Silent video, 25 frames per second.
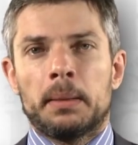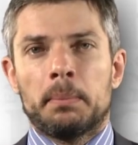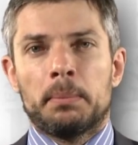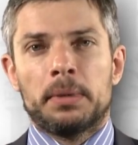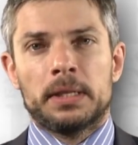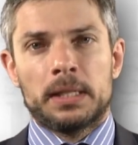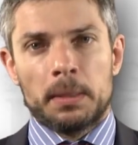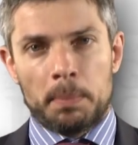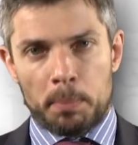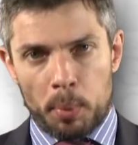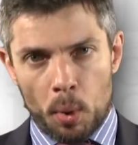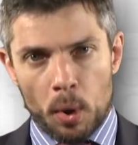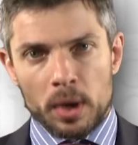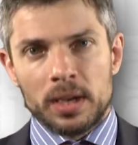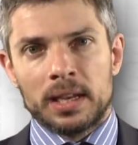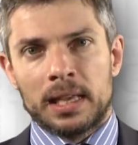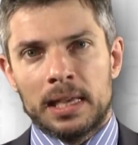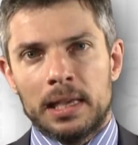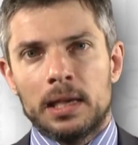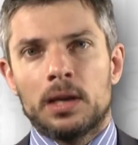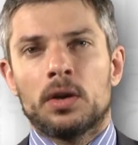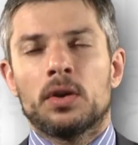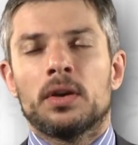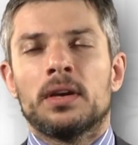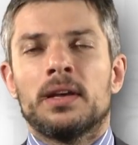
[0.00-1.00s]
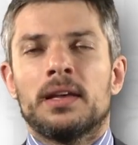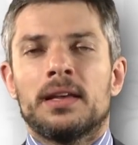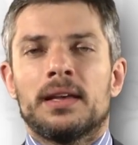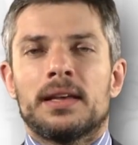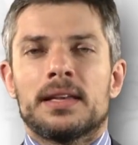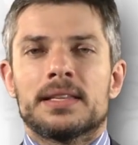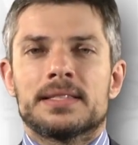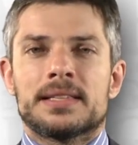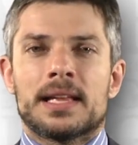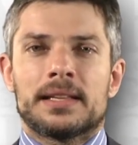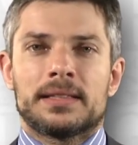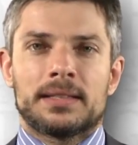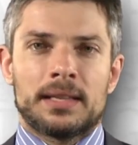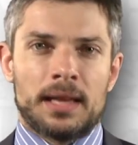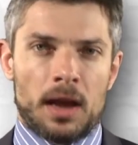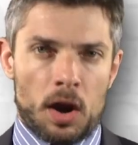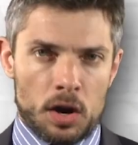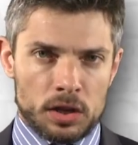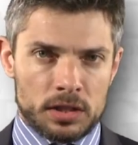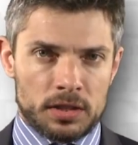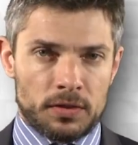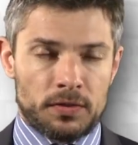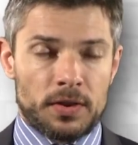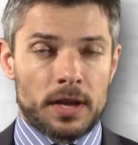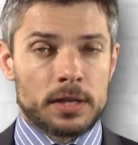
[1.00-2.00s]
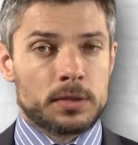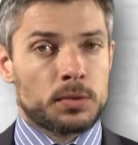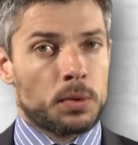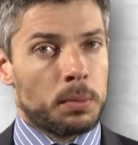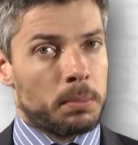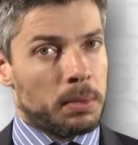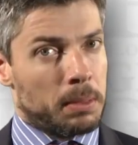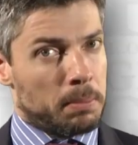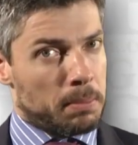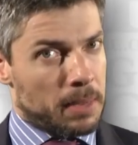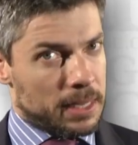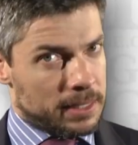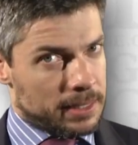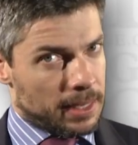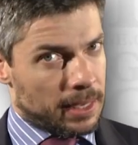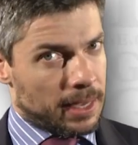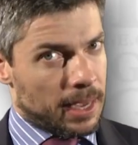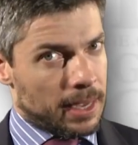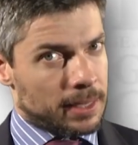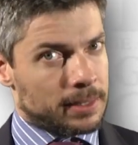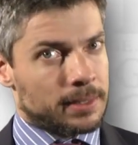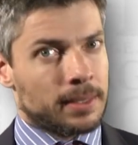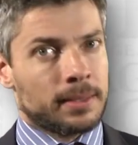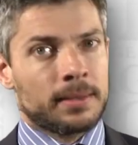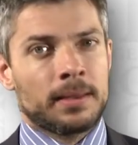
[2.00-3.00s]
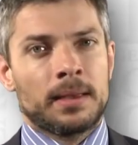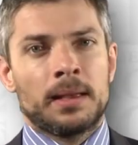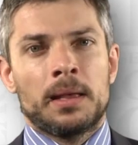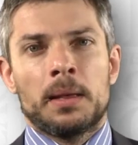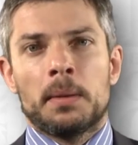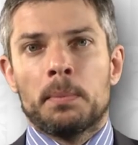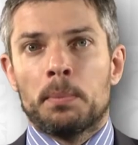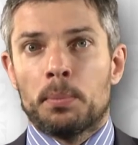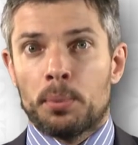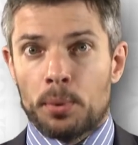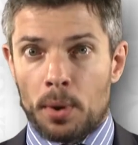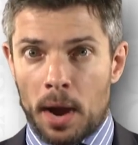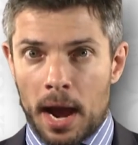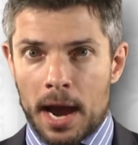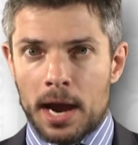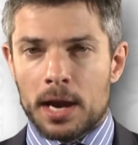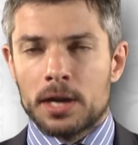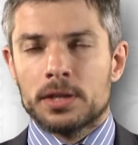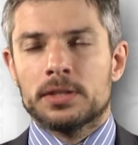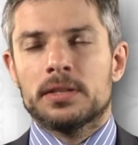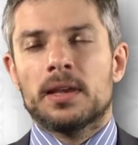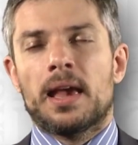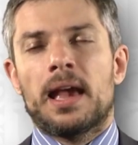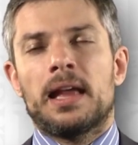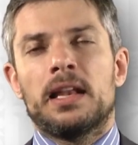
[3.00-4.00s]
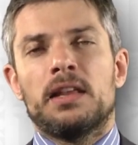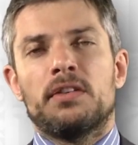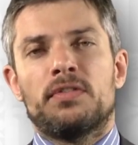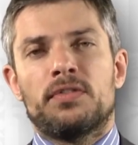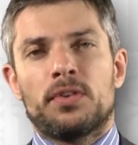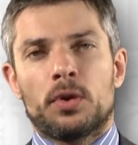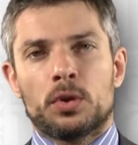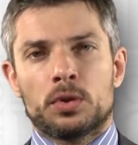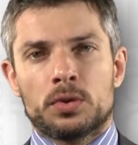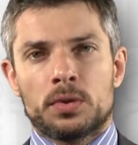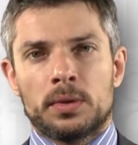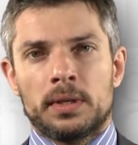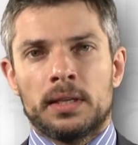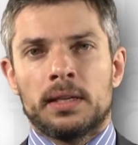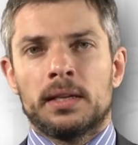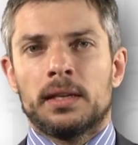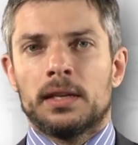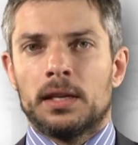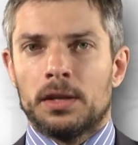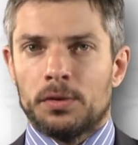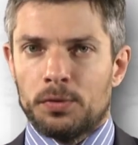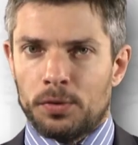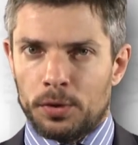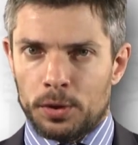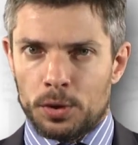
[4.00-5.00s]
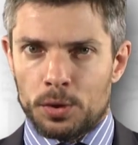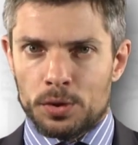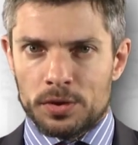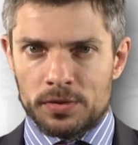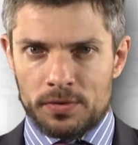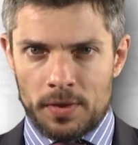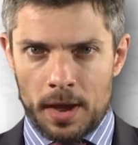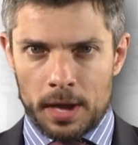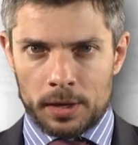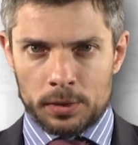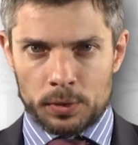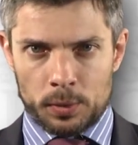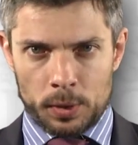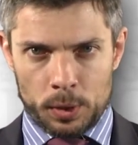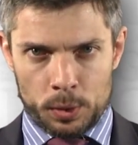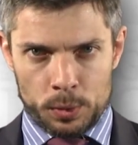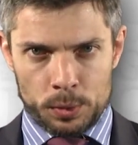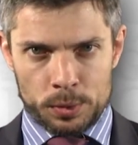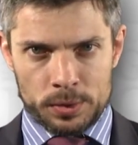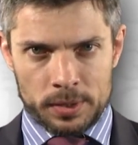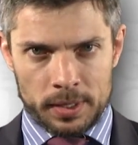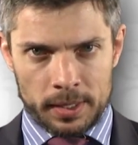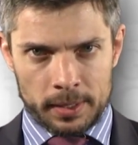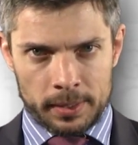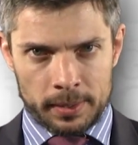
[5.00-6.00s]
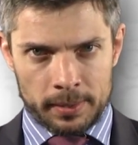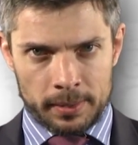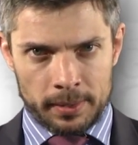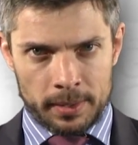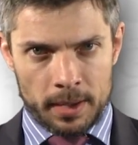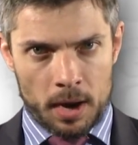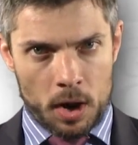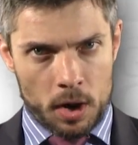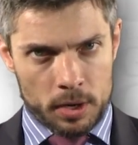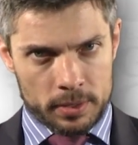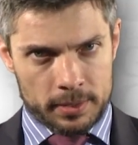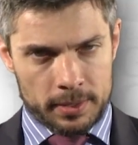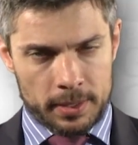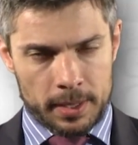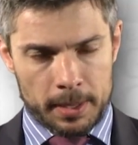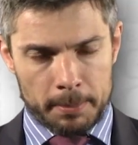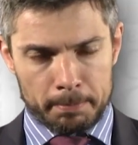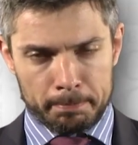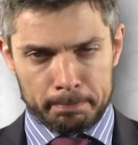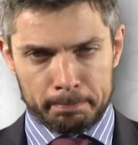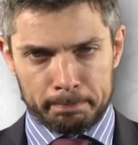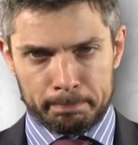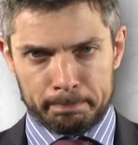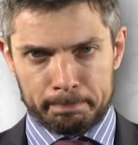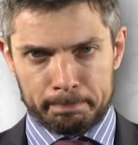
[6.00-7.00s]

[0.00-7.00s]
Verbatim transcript: but the point here is that the artifacts will be mitigated prior to any filtering if we use vector acoustic RTM.